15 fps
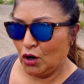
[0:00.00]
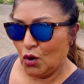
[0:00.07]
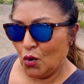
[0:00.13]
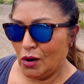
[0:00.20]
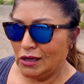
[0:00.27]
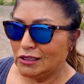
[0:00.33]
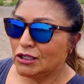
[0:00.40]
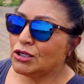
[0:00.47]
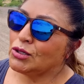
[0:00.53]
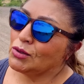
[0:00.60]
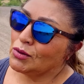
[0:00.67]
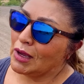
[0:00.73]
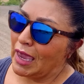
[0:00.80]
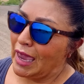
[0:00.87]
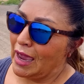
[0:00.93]
going
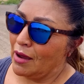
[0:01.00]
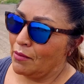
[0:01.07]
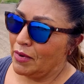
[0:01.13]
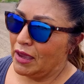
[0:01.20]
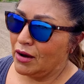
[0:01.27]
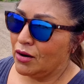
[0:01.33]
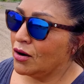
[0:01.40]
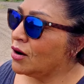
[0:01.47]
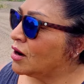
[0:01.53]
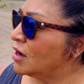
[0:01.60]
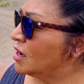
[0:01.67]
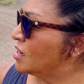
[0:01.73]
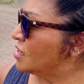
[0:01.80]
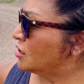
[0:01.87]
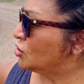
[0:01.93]
to camp here,
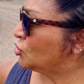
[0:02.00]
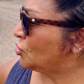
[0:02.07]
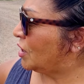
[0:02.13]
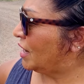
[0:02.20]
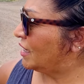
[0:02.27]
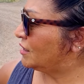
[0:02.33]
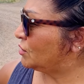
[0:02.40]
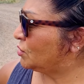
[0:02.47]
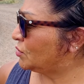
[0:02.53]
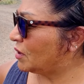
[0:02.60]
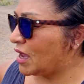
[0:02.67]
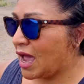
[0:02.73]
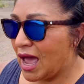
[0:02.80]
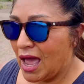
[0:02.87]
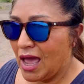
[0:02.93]
try to
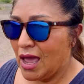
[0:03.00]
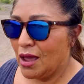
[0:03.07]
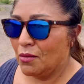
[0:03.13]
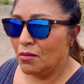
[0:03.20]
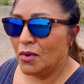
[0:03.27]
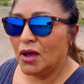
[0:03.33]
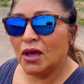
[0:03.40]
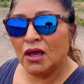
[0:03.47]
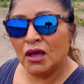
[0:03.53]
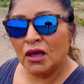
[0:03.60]
come